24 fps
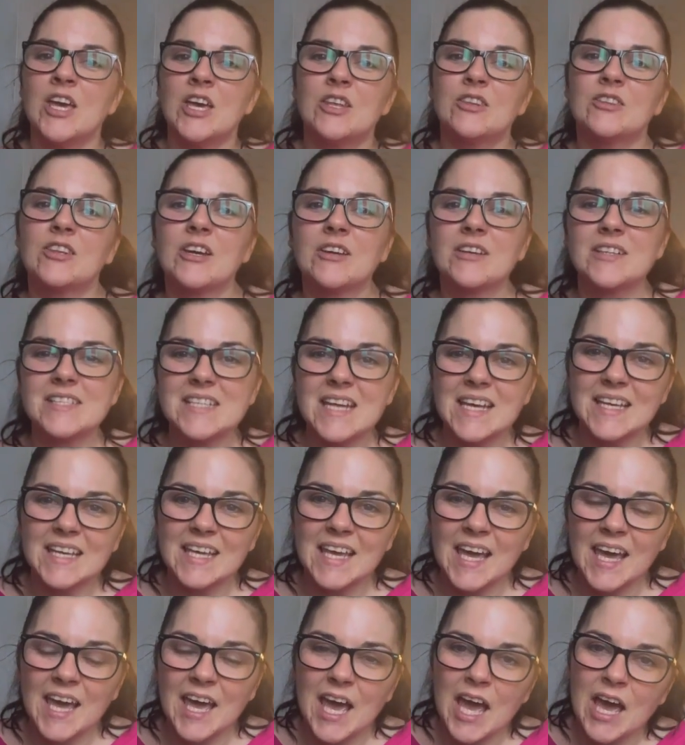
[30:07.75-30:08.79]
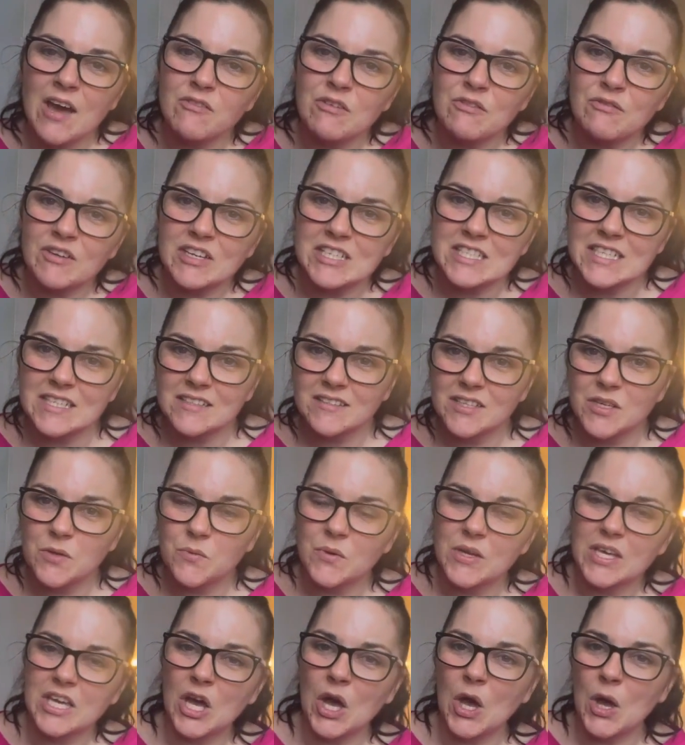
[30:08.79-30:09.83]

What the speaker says: So take care, have a fantastic week.